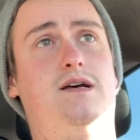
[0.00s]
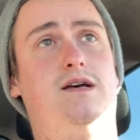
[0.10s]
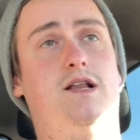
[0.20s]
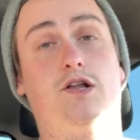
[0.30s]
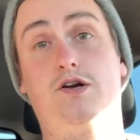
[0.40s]

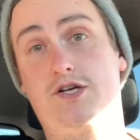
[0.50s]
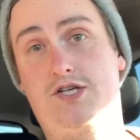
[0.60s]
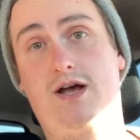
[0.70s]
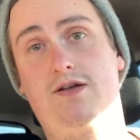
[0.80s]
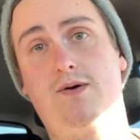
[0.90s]
learn to
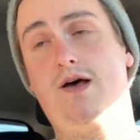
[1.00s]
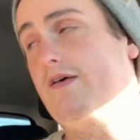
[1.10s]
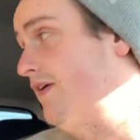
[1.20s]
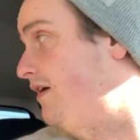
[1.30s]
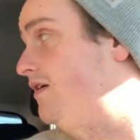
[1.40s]
shout you out on
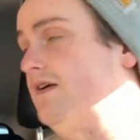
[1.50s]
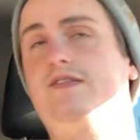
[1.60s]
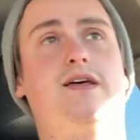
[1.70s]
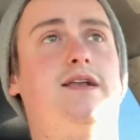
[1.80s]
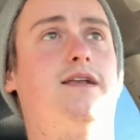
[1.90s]
their own. And
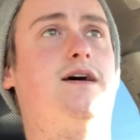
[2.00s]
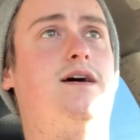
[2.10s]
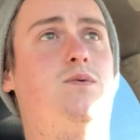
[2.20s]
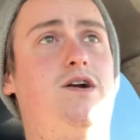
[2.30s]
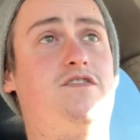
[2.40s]

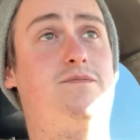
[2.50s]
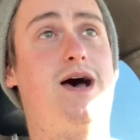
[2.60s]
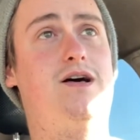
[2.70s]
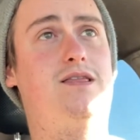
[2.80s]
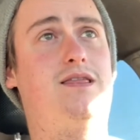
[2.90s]
then word of
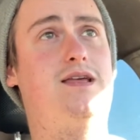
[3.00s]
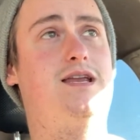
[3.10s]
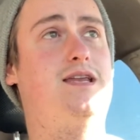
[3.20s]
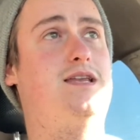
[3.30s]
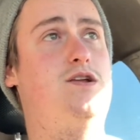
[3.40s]
mouth
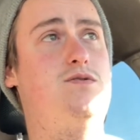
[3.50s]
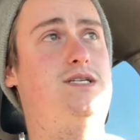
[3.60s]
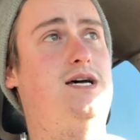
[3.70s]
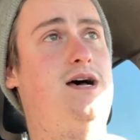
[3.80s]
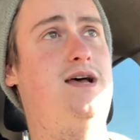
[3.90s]
in
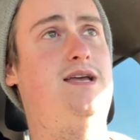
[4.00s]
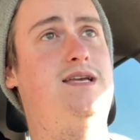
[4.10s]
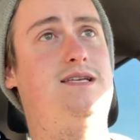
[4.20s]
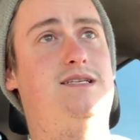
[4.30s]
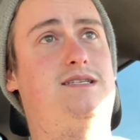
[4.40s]
Utah
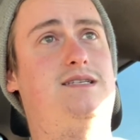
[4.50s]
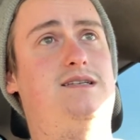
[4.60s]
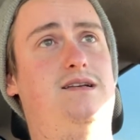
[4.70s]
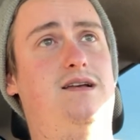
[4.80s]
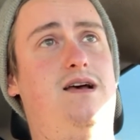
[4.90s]
is
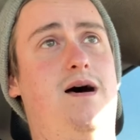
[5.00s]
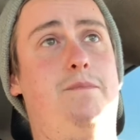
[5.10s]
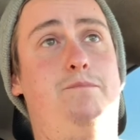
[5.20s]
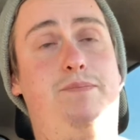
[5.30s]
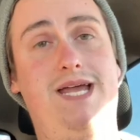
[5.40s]
a
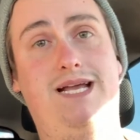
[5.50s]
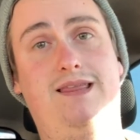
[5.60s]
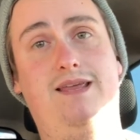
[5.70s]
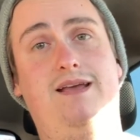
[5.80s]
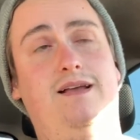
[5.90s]
big
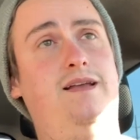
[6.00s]
thing.